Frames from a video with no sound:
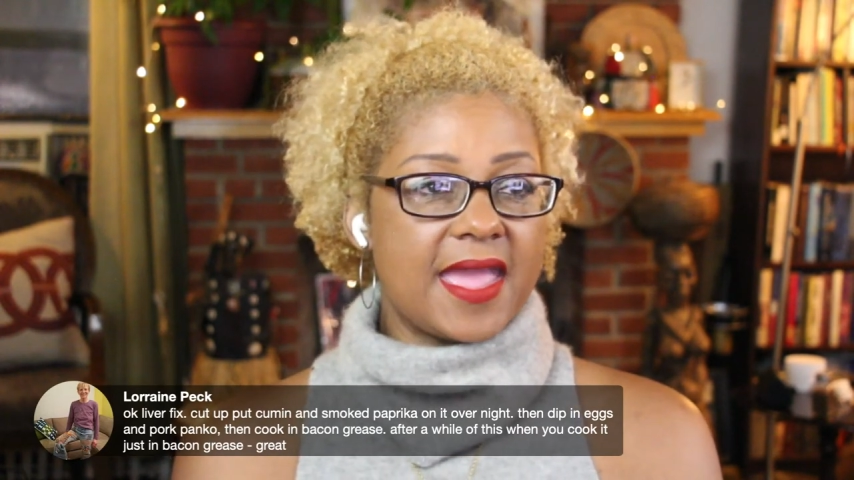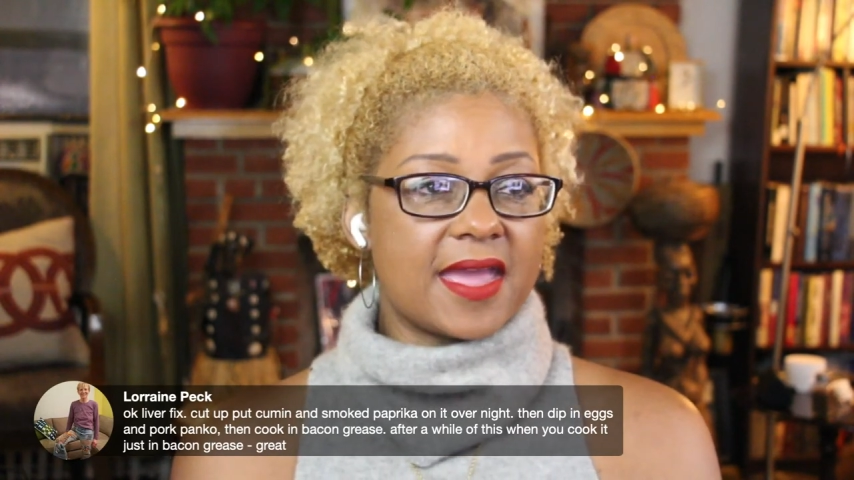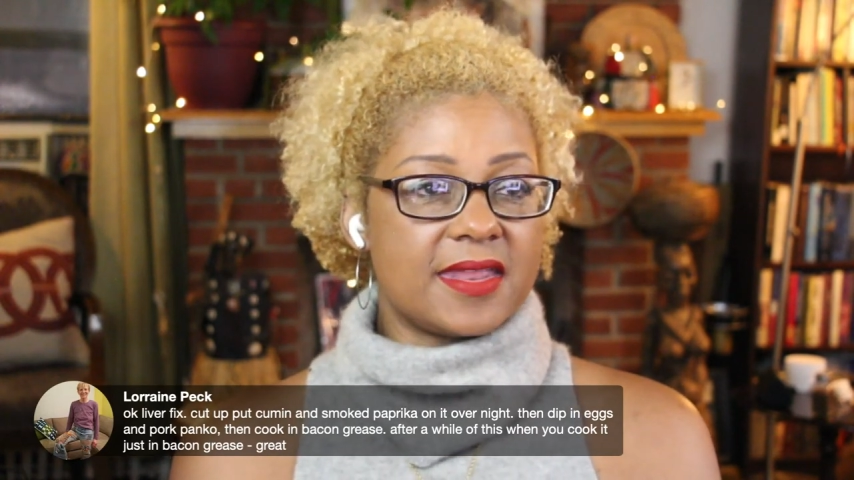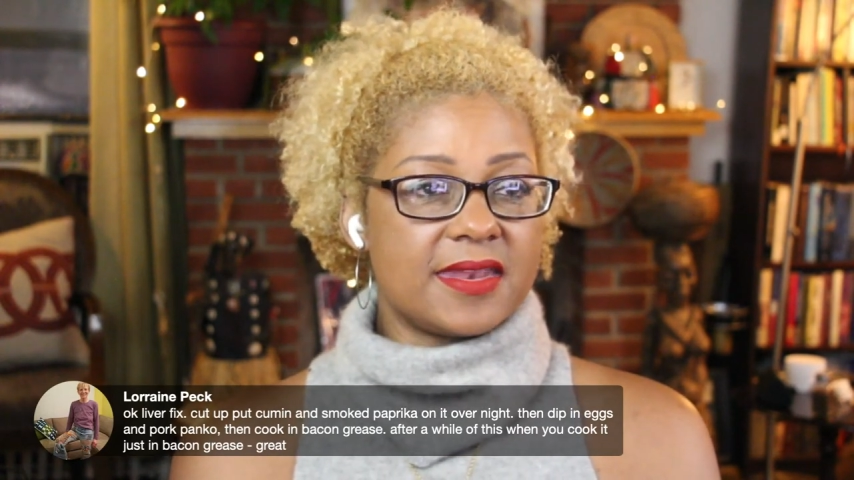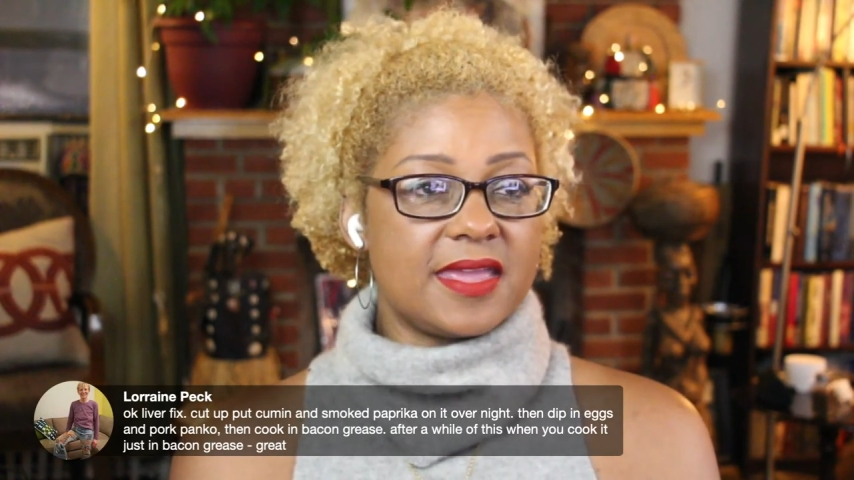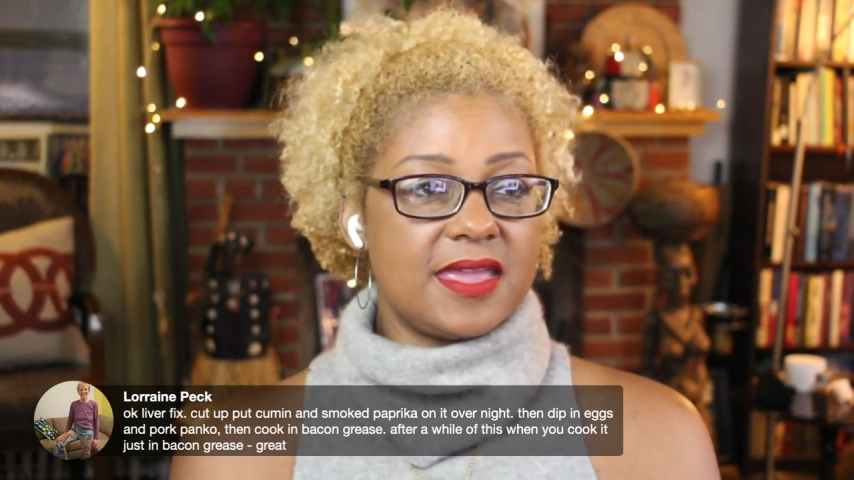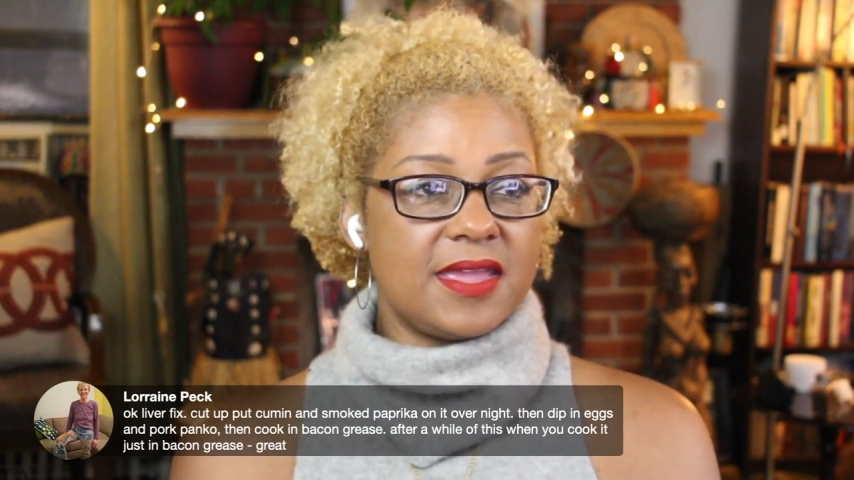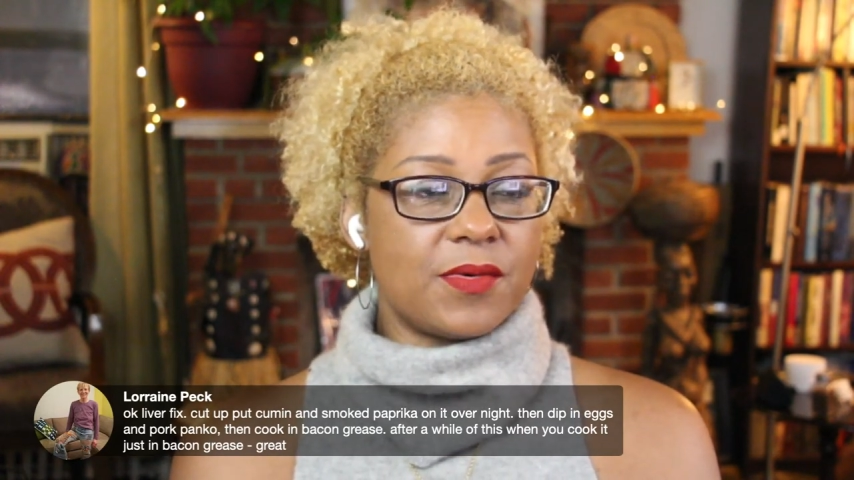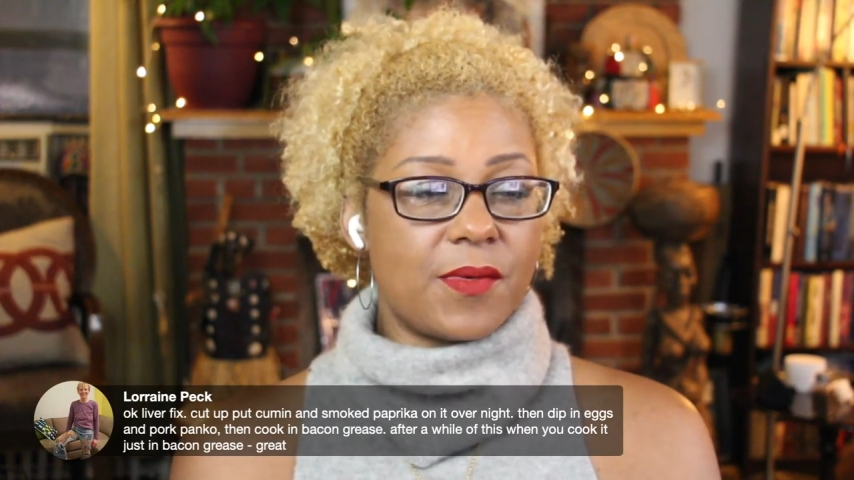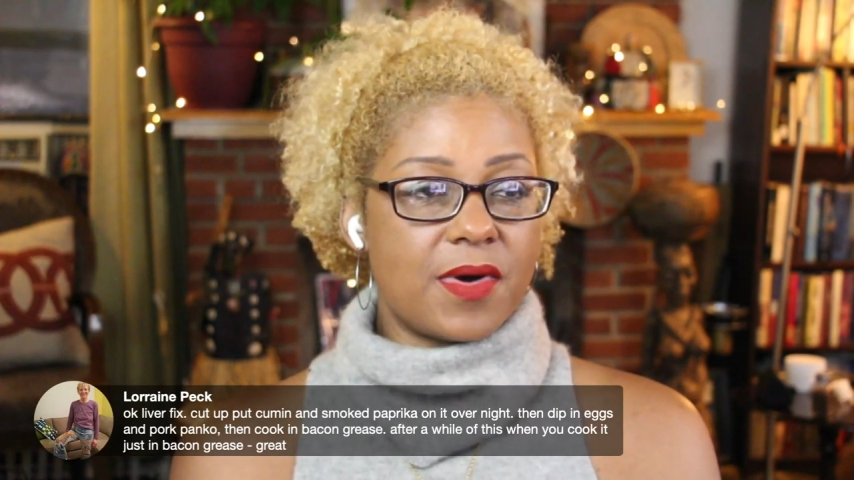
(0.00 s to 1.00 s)
And
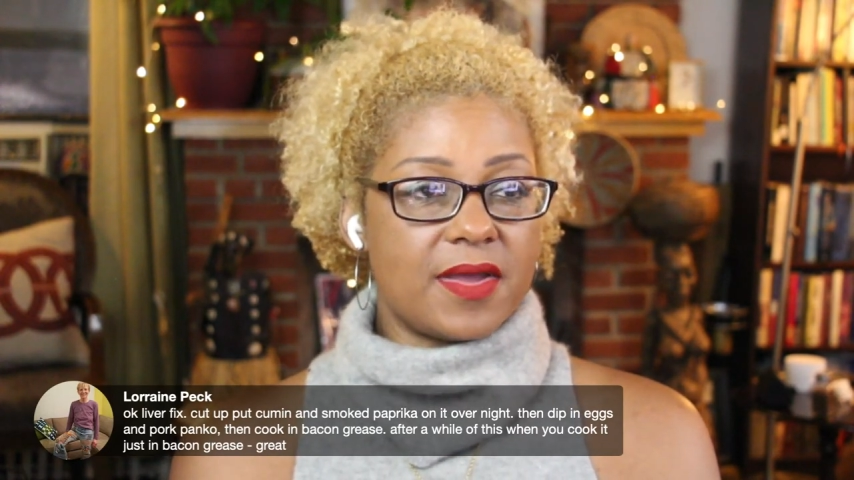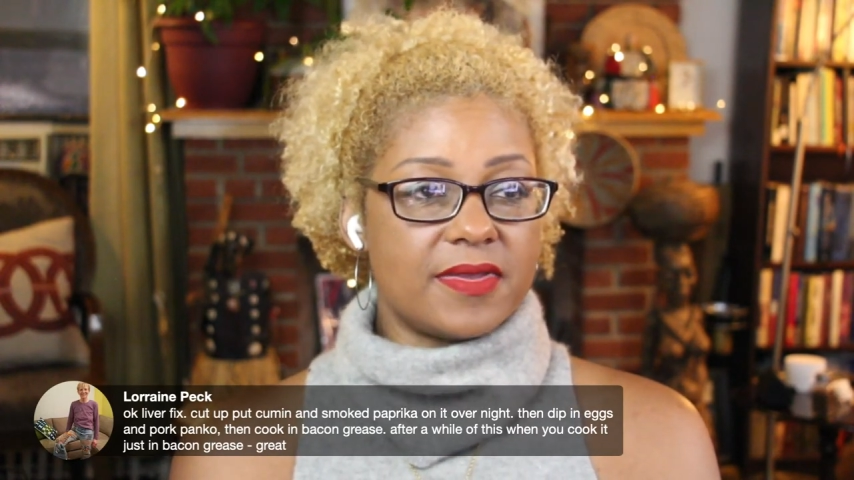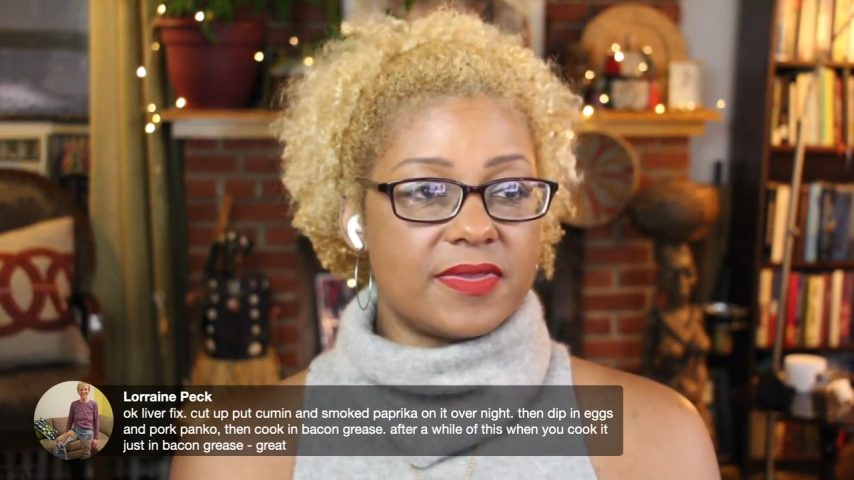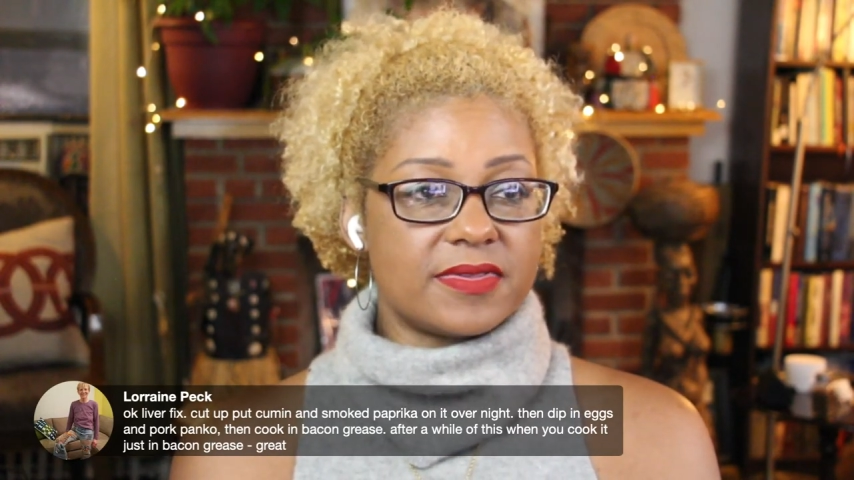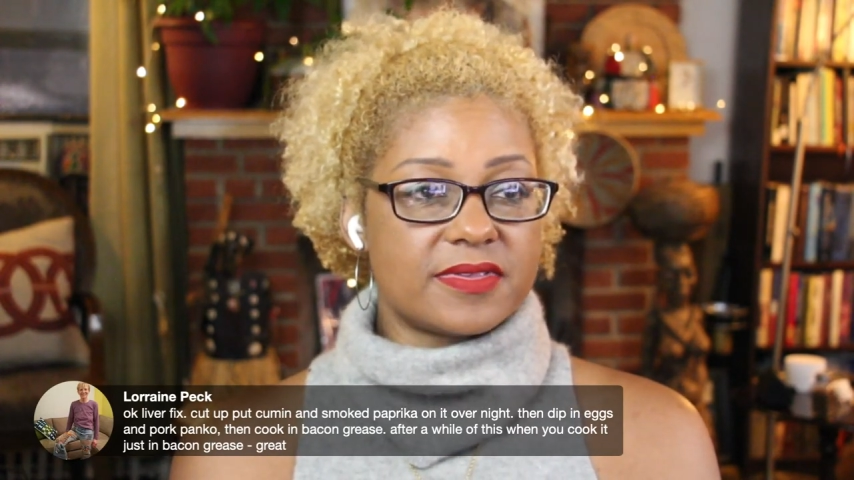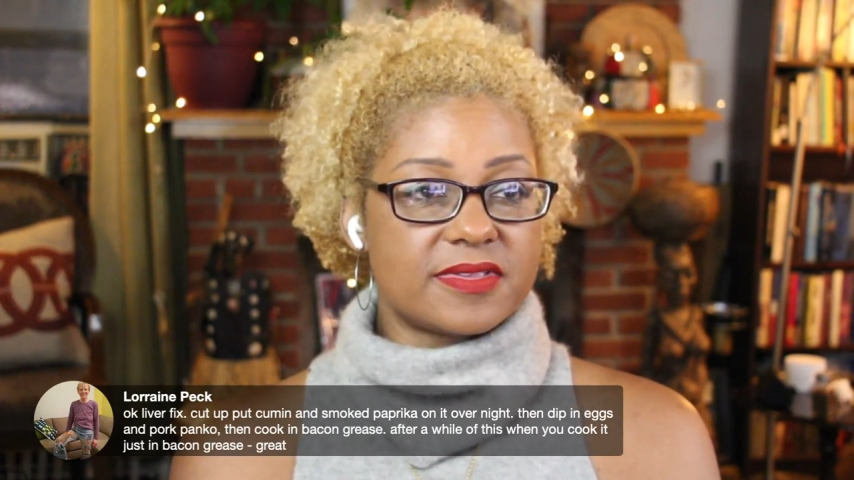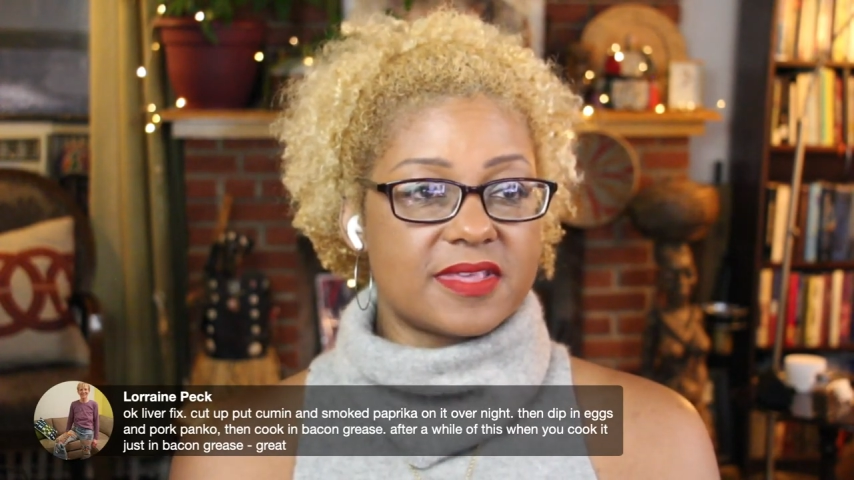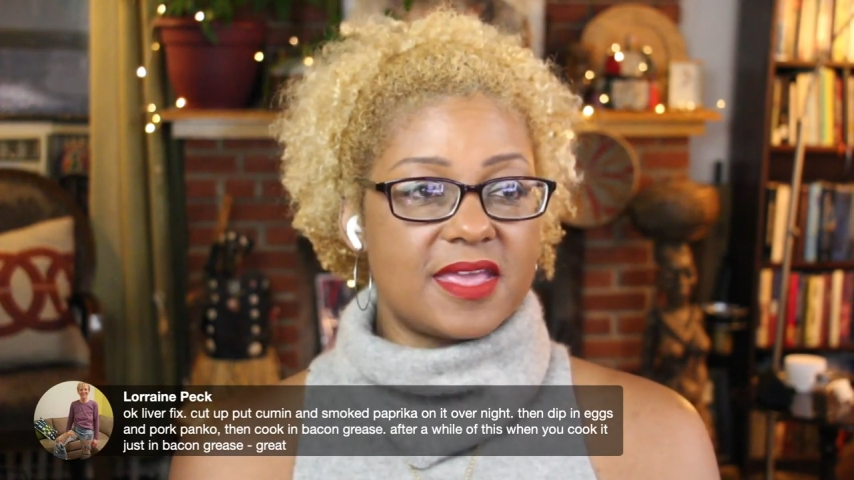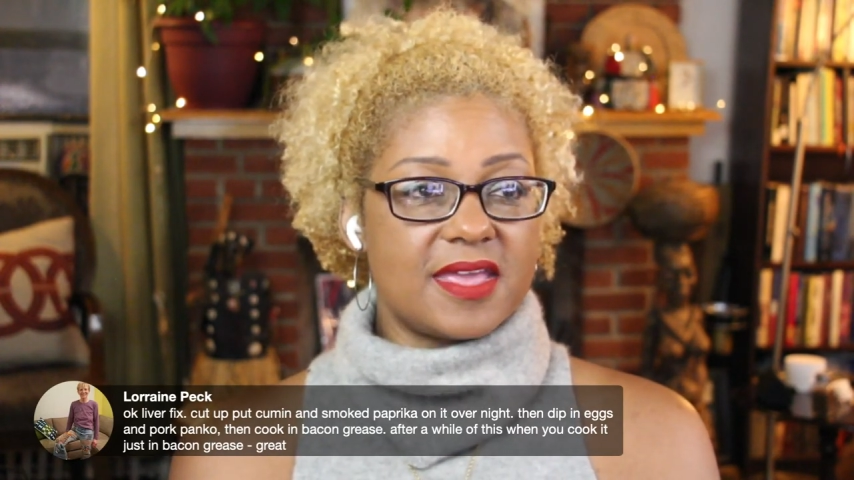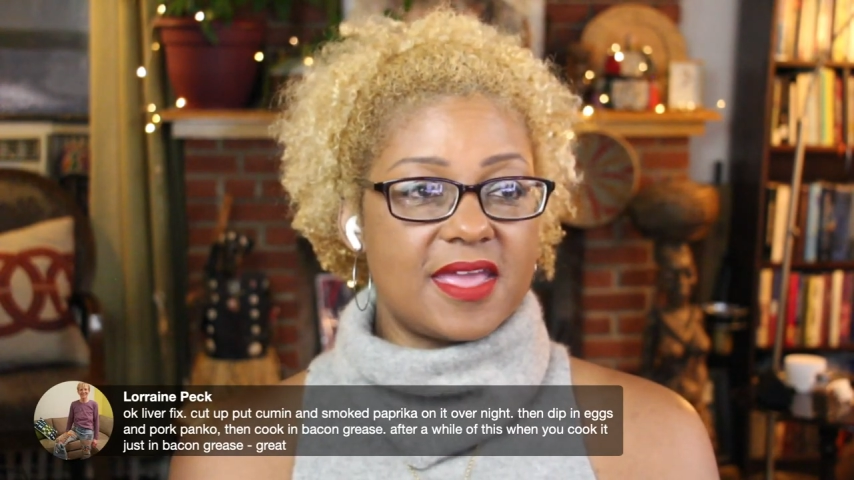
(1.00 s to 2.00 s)
it
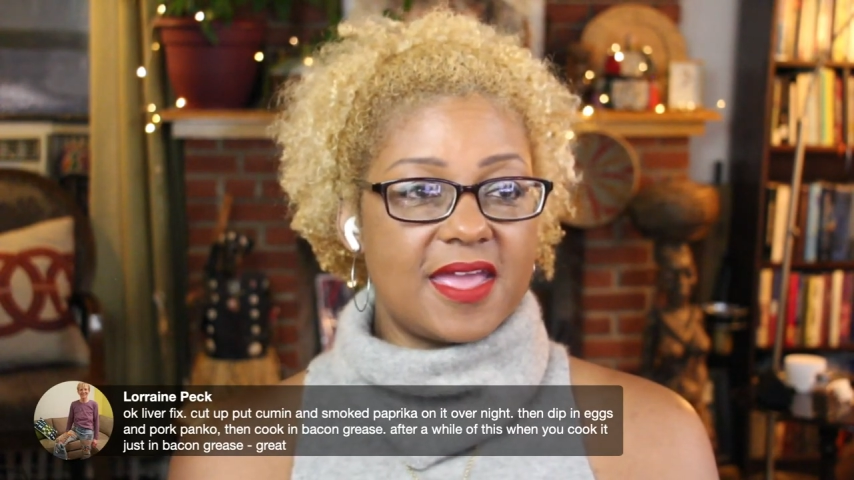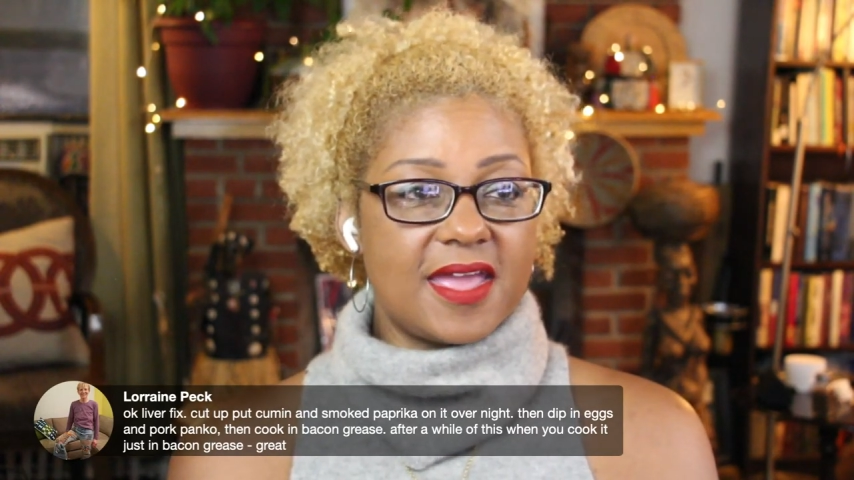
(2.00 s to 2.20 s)
was